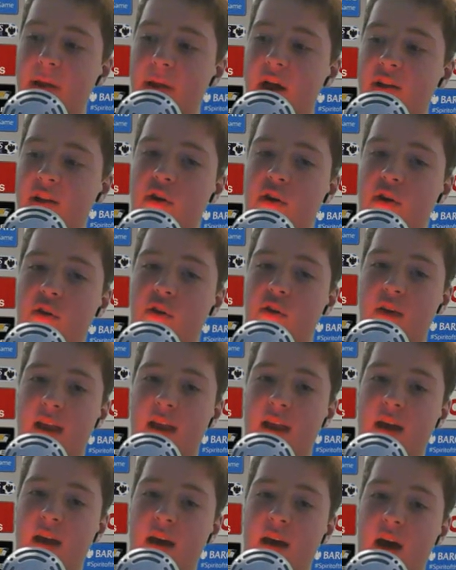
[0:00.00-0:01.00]
I do
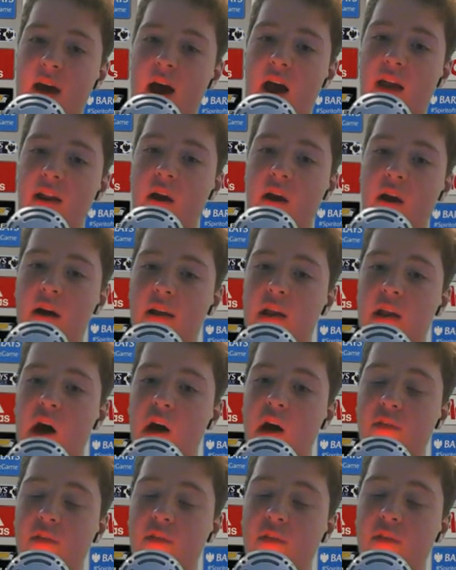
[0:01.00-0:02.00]
agree. Our
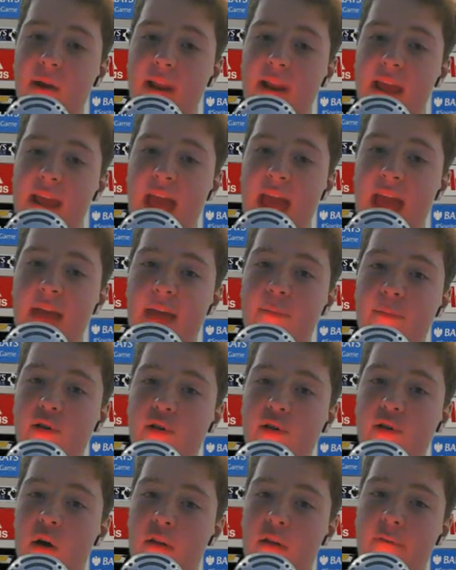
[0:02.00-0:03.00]
last Premier League game
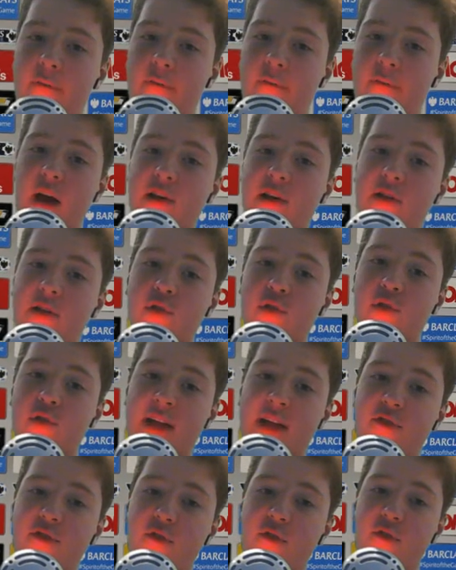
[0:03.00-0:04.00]
was what, the 1st of
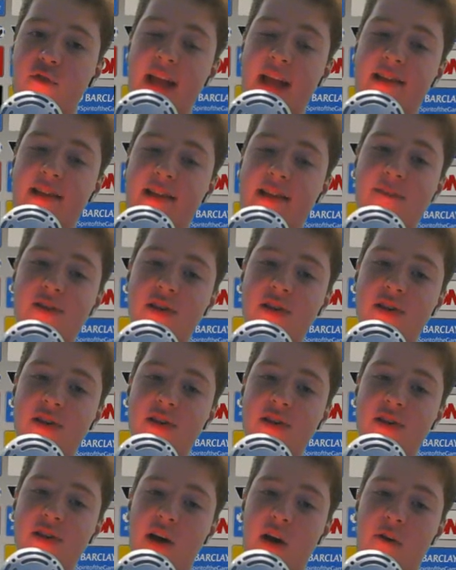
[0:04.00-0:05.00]
January against Everton.
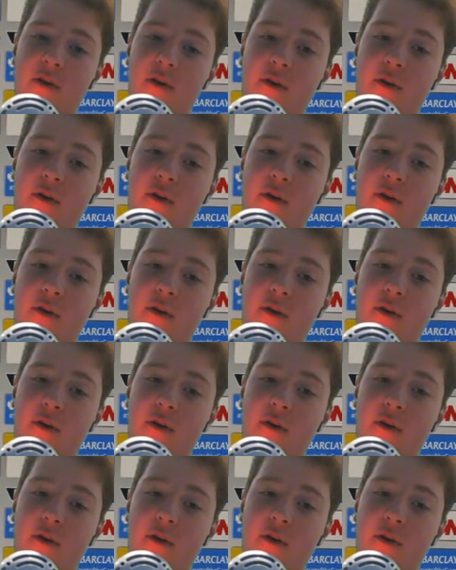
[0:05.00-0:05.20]
So.